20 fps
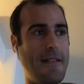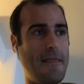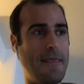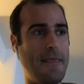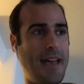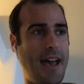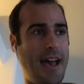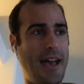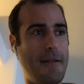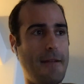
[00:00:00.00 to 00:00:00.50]

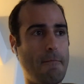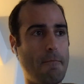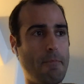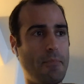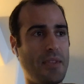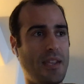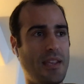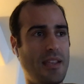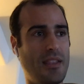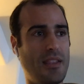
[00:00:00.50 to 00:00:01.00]
that
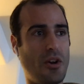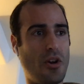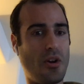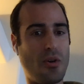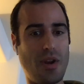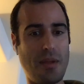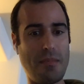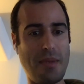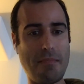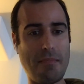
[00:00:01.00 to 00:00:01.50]
there are
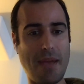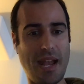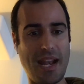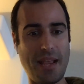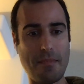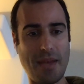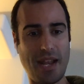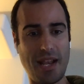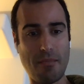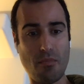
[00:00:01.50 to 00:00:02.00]
going to be
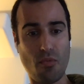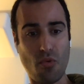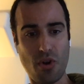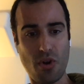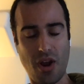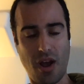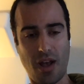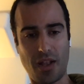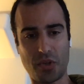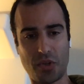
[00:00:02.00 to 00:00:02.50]
many, many
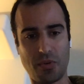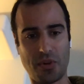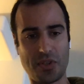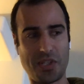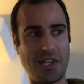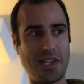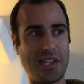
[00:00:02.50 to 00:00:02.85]
more knowledge workers.